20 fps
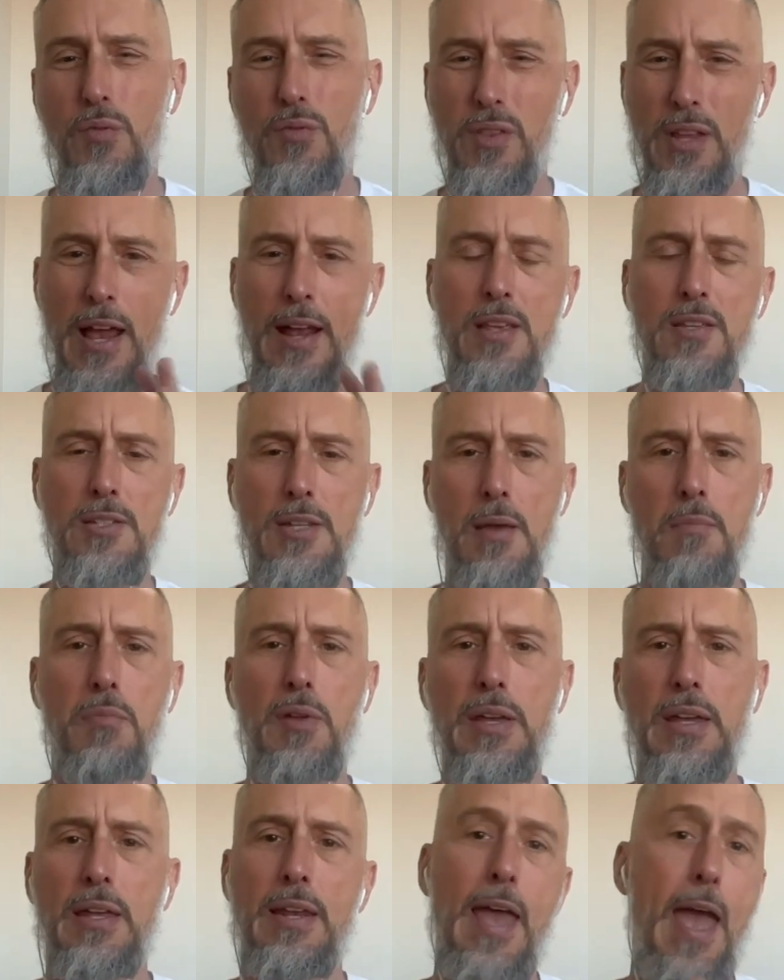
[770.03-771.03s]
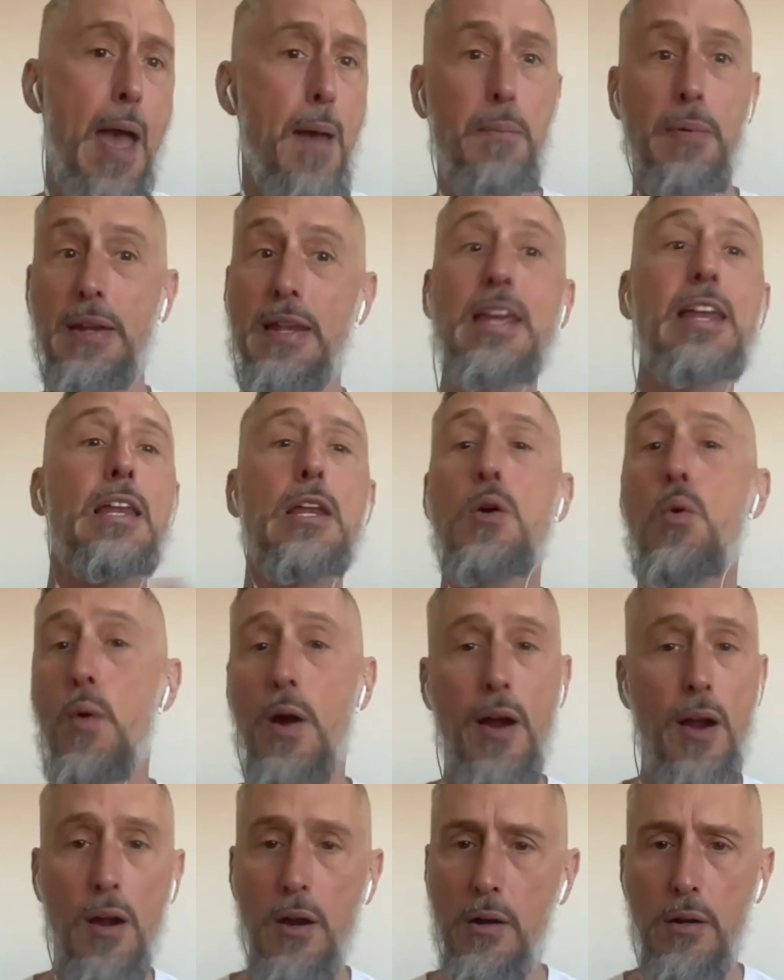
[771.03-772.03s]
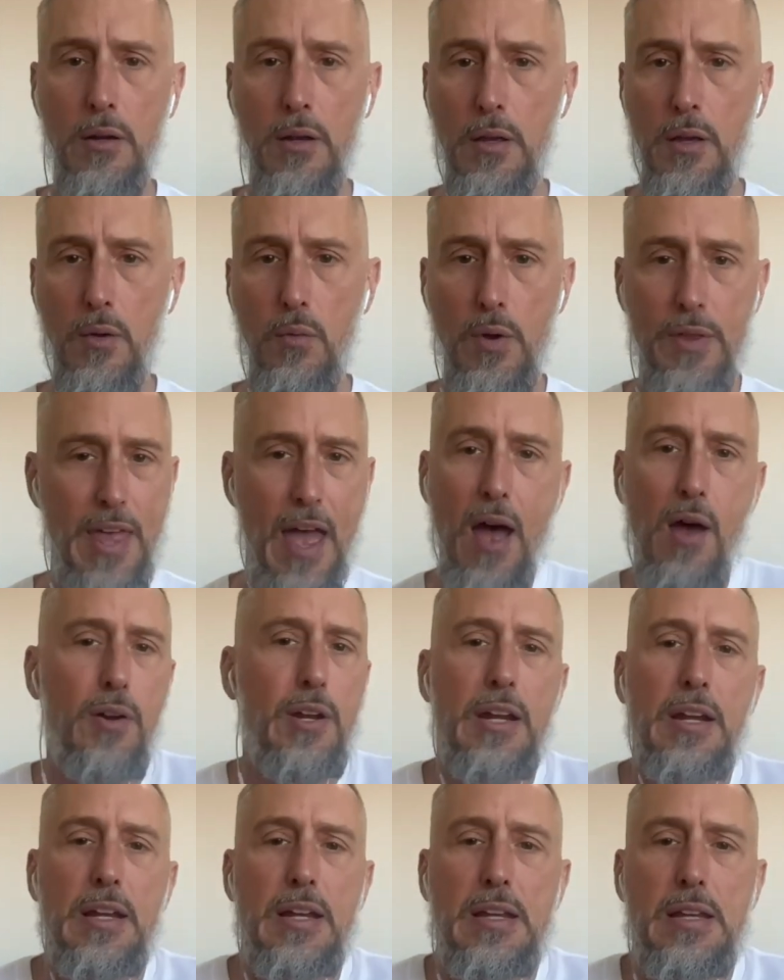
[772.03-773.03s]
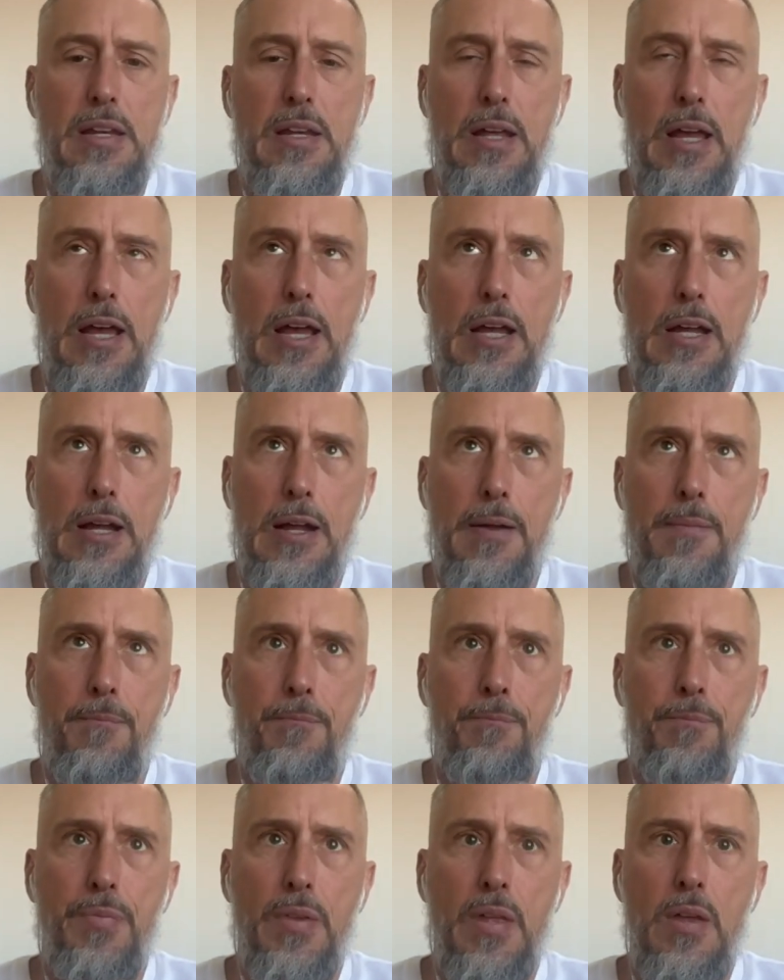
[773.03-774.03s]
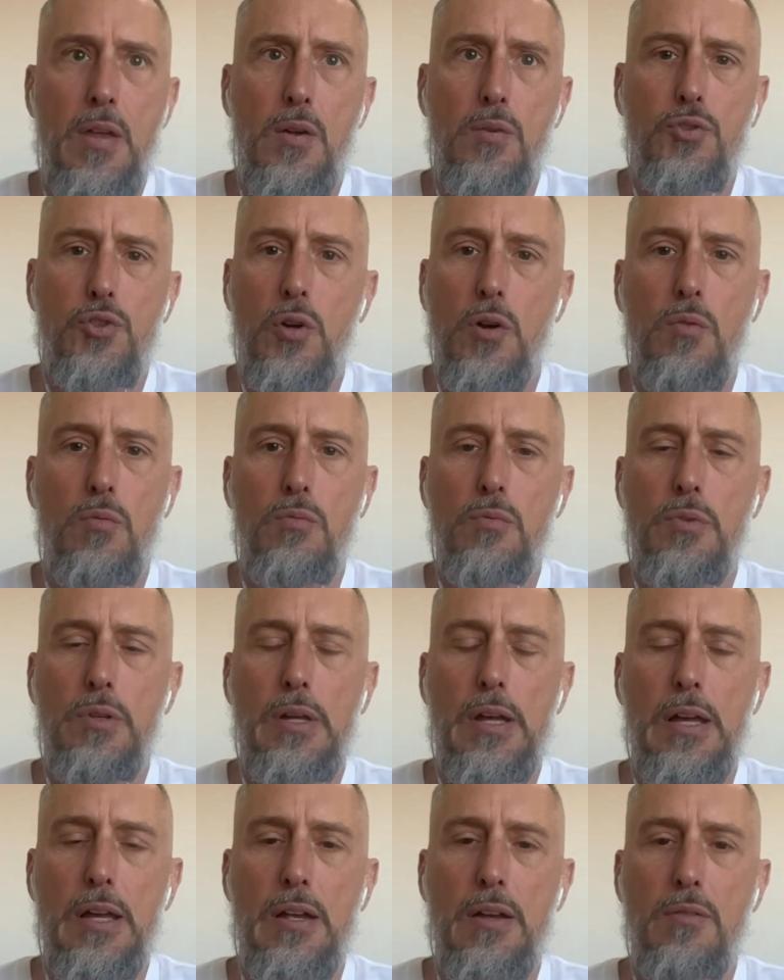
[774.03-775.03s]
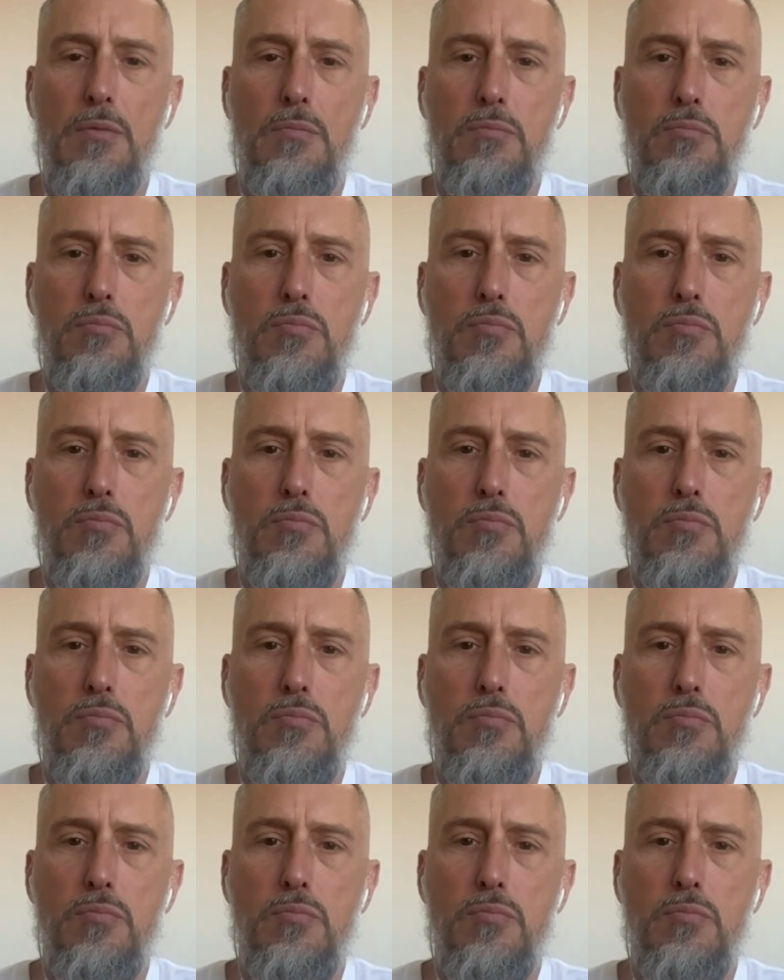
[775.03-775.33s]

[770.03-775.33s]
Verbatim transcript: So light assembly can happen anywhere without any um, sort of uh,